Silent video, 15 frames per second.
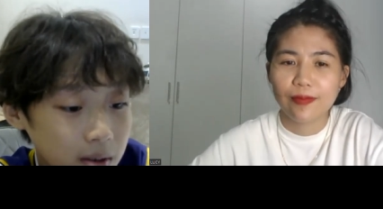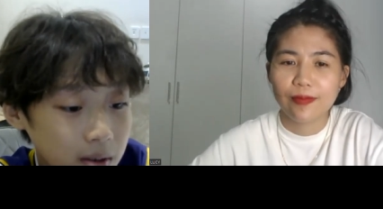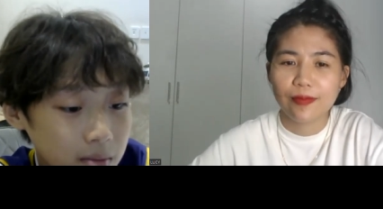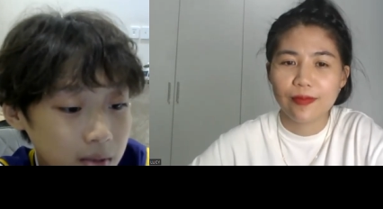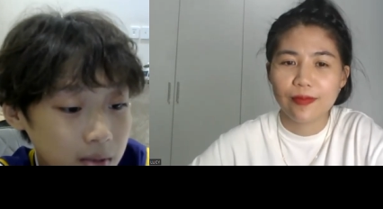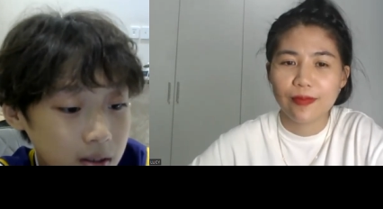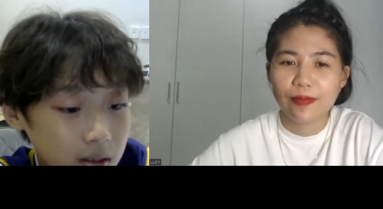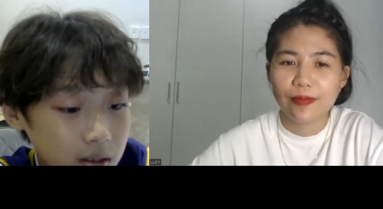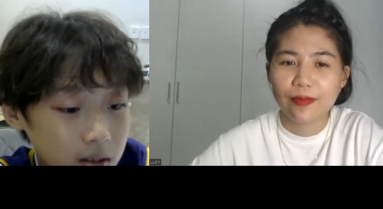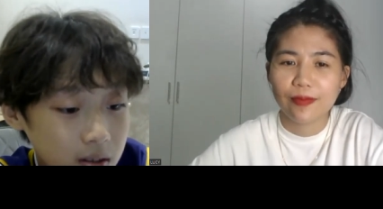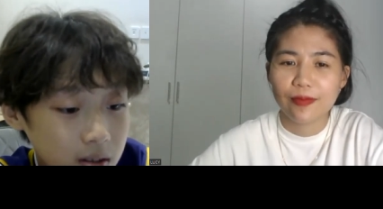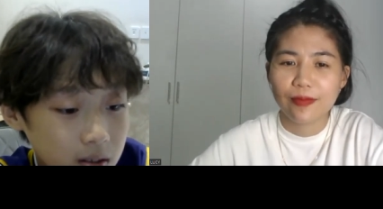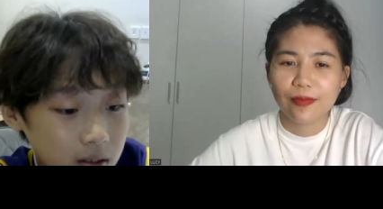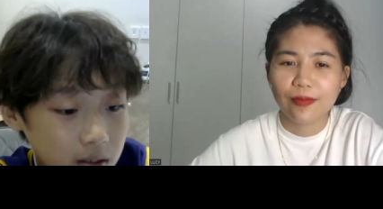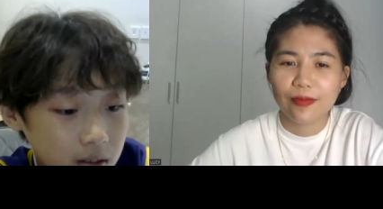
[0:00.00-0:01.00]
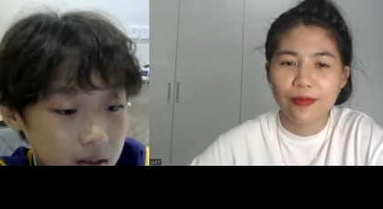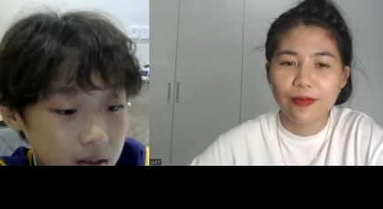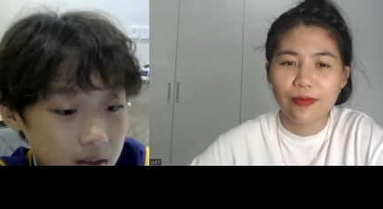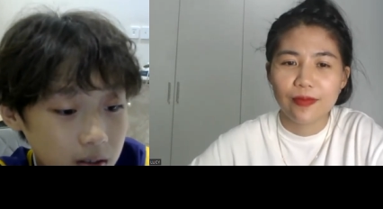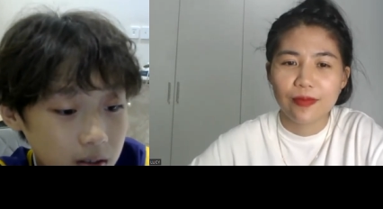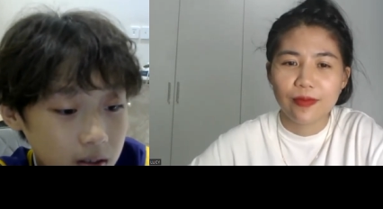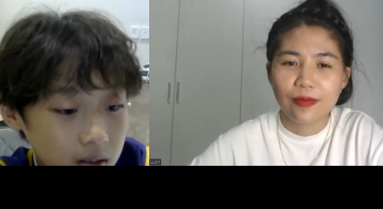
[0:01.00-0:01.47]

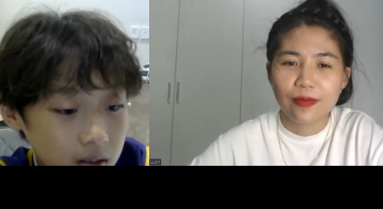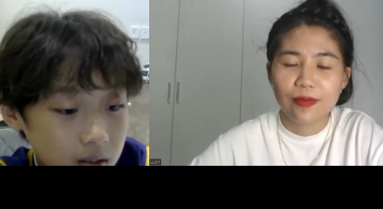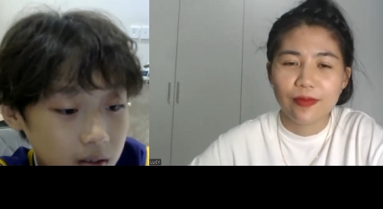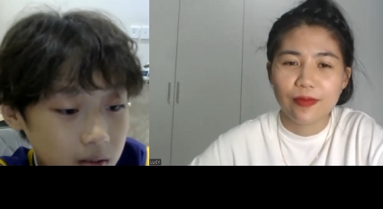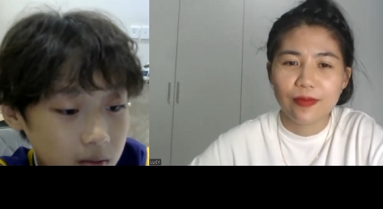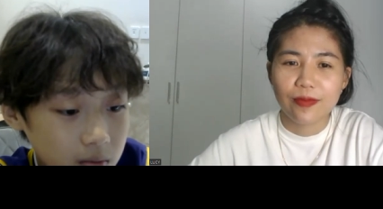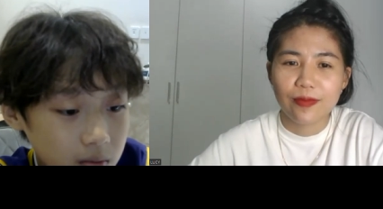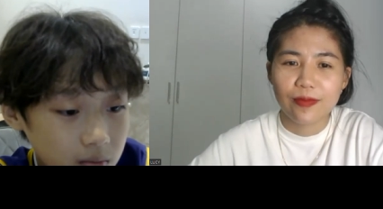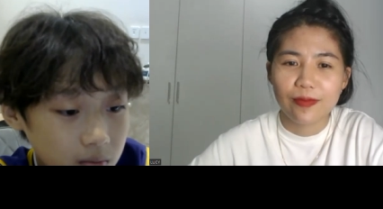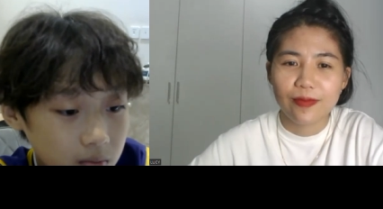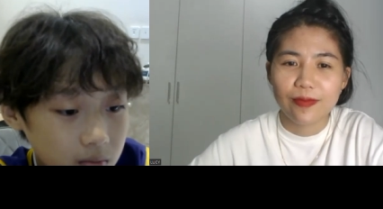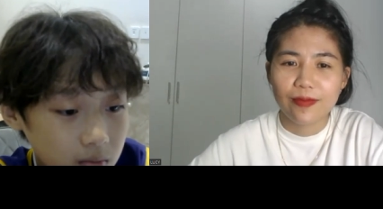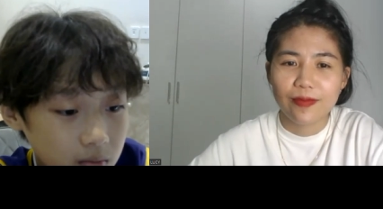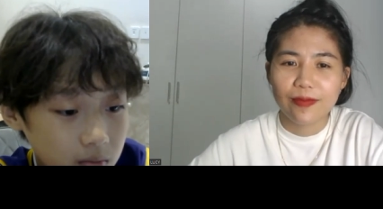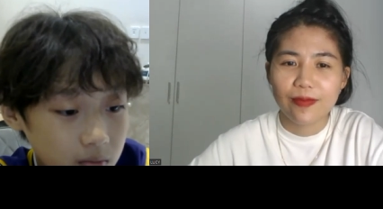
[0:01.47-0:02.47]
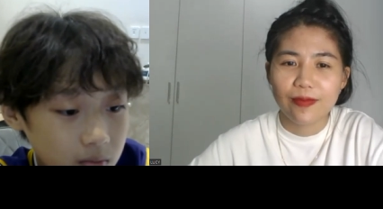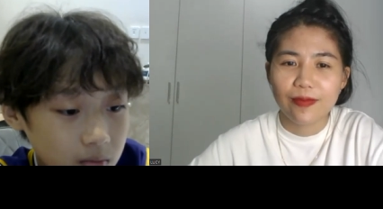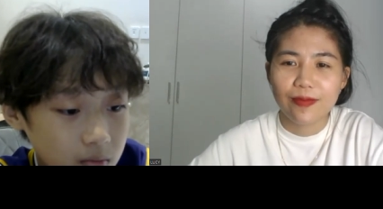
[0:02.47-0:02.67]
(silence)